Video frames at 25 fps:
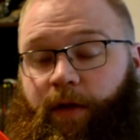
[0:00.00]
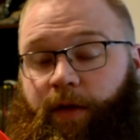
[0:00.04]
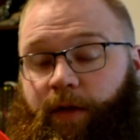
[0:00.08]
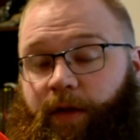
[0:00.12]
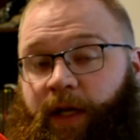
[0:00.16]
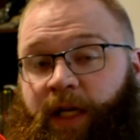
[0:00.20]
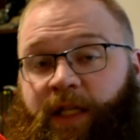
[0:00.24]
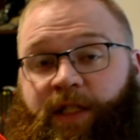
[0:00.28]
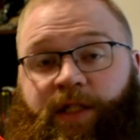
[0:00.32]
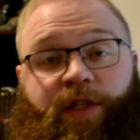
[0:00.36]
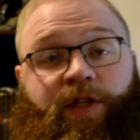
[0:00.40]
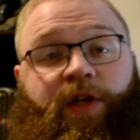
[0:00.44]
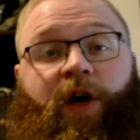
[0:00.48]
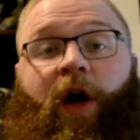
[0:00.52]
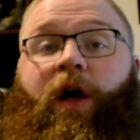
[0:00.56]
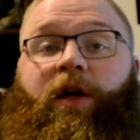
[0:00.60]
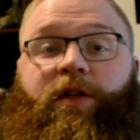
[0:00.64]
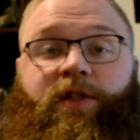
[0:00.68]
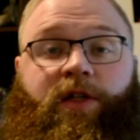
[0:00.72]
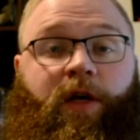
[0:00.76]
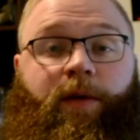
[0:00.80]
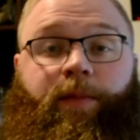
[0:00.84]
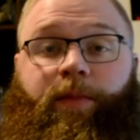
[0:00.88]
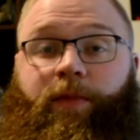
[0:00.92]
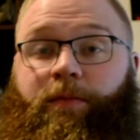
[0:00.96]
It's a
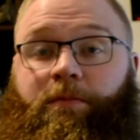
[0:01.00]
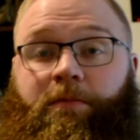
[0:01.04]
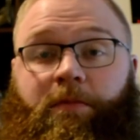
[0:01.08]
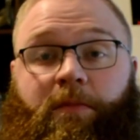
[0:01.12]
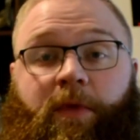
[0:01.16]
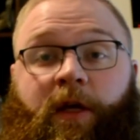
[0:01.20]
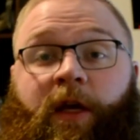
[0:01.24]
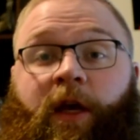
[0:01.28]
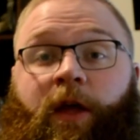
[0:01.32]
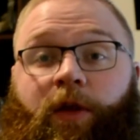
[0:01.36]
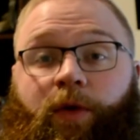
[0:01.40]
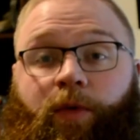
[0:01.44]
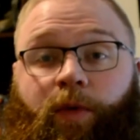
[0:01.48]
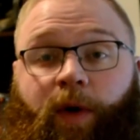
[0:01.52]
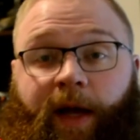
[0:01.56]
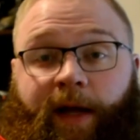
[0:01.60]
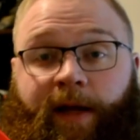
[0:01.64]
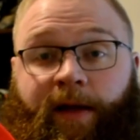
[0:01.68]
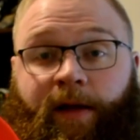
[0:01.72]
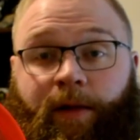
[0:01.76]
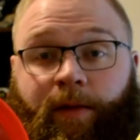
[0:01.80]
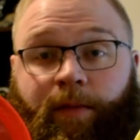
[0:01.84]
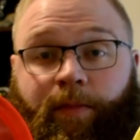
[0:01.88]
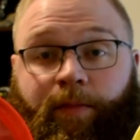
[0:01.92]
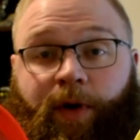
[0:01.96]
toss-up either way.